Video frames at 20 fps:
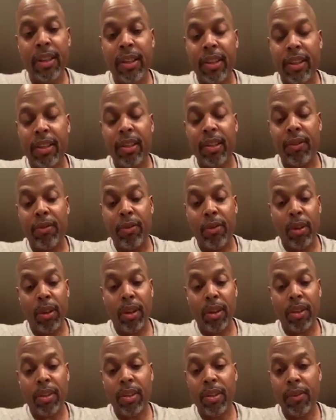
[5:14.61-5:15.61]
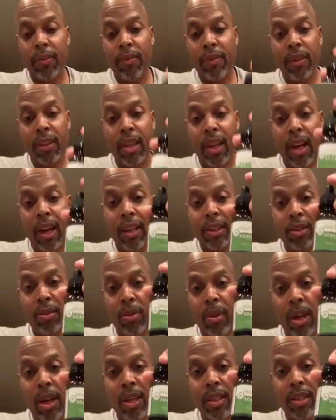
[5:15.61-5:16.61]
This stuff works.
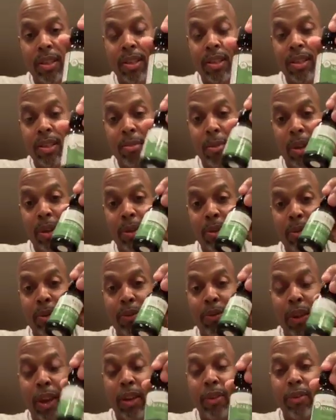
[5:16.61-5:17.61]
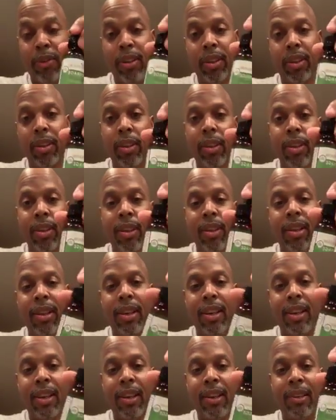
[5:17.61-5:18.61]
Entourage, this is my new favorite.
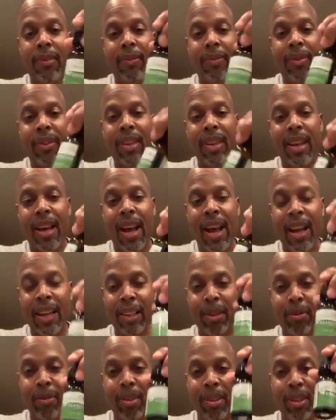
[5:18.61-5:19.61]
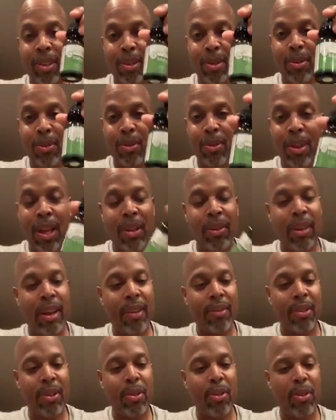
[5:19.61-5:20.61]
Um, item to use. I
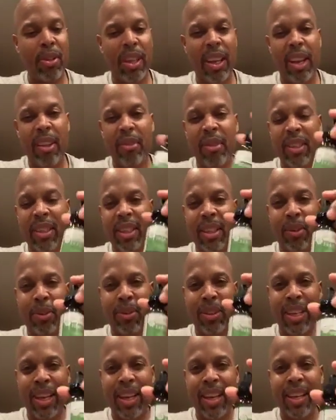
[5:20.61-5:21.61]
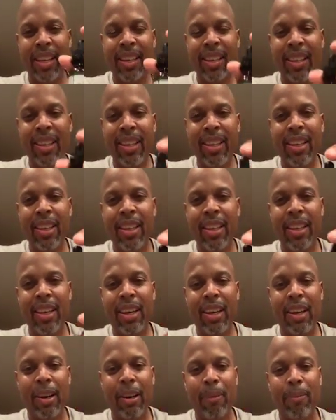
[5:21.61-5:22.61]
won't have to use it every single day
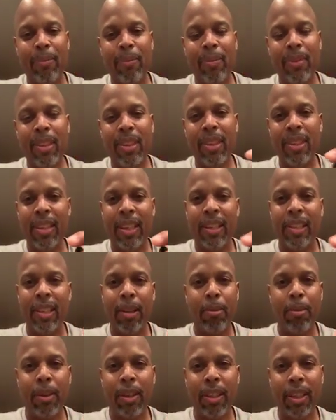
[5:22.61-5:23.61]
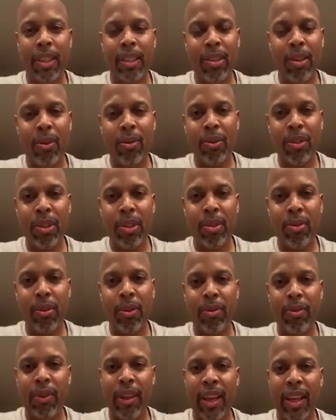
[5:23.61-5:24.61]
because um, I typically don't deal
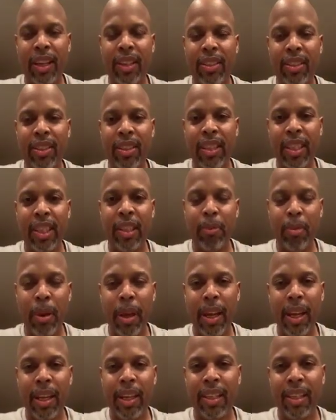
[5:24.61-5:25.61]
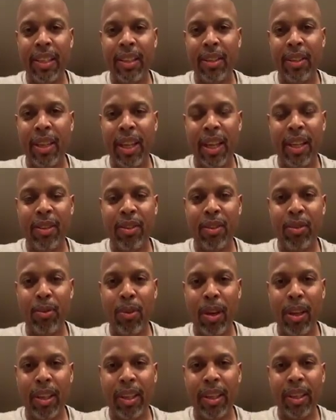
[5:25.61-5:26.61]
with like knee pain and, and
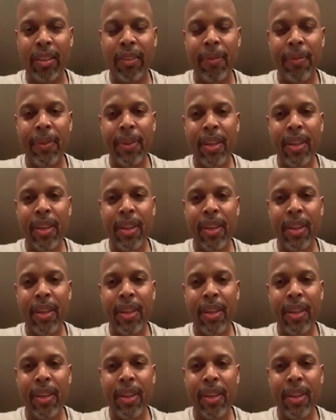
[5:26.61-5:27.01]
swelling